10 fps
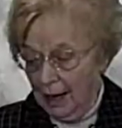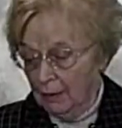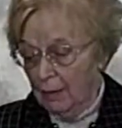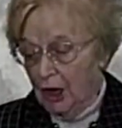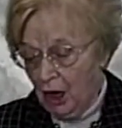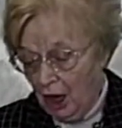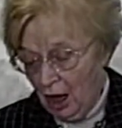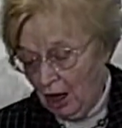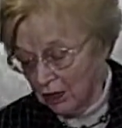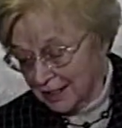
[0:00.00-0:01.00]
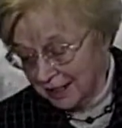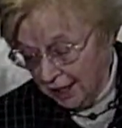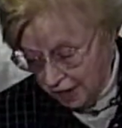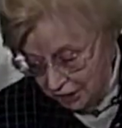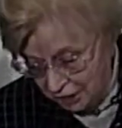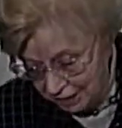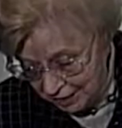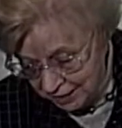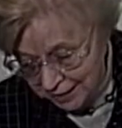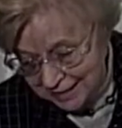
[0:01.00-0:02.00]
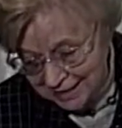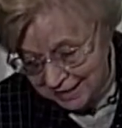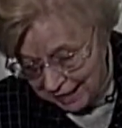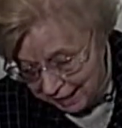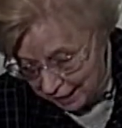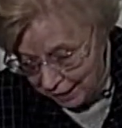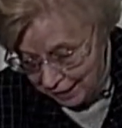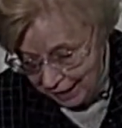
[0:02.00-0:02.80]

Because Jesus said,